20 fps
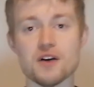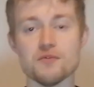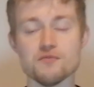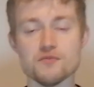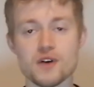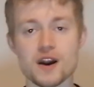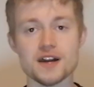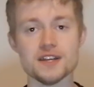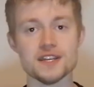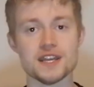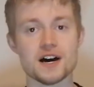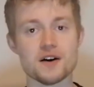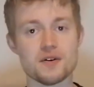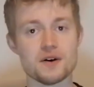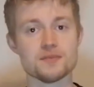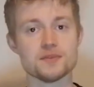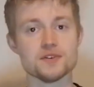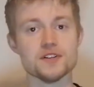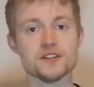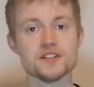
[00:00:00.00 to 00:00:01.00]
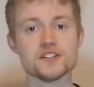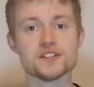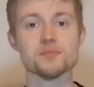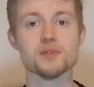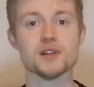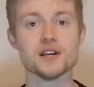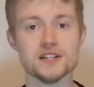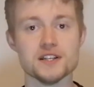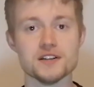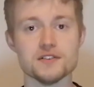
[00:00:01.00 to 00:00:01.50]
and right now I'm going to
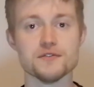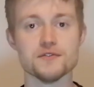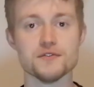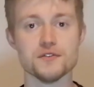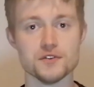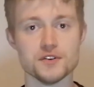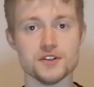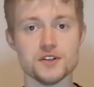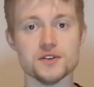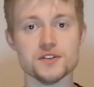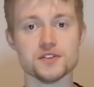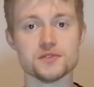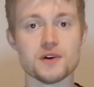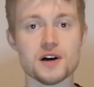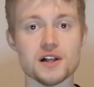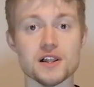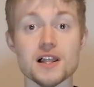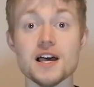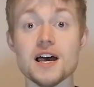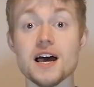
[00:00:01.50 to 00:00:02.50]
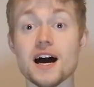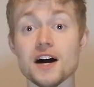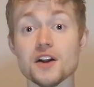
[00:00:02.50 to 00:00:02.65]
explain it for you as well.